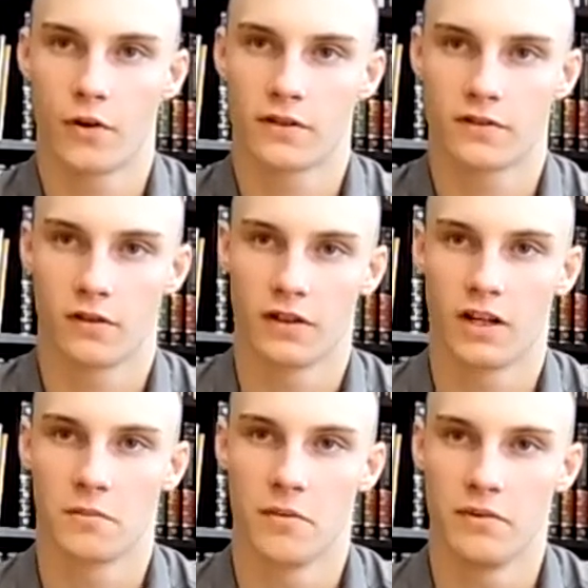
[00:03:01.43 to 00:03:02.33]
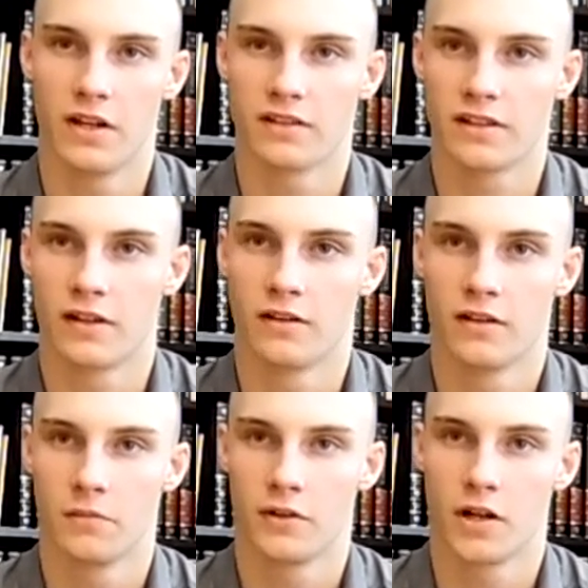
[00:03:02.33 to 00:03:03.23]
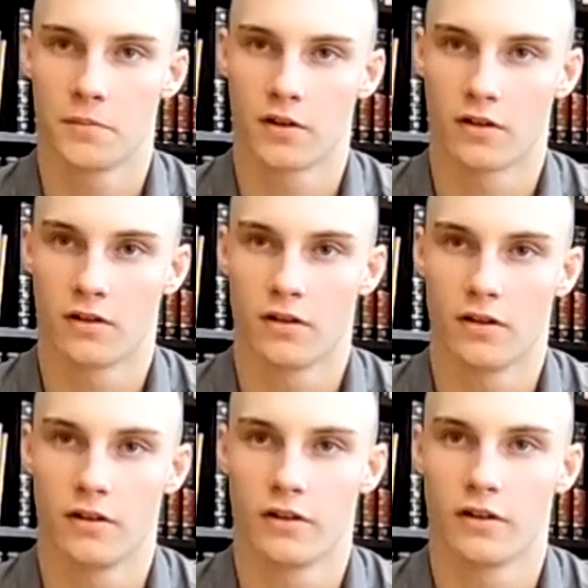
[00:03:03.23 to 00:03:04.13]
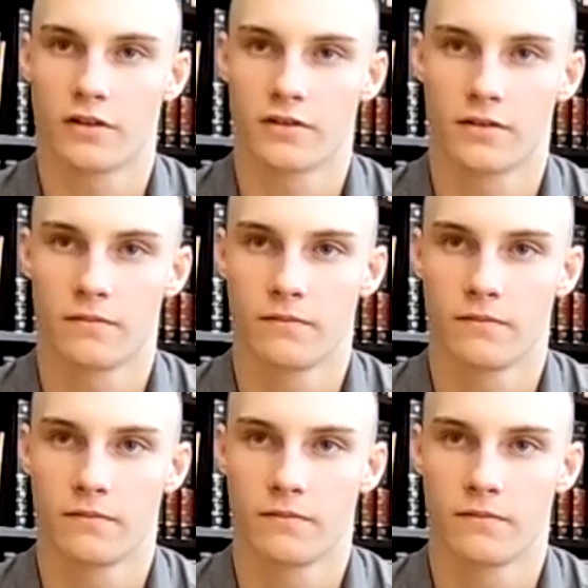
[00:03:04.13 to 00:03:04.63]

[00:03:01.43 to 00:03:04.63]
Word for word: focused on getting my BSN and becoming a nurse.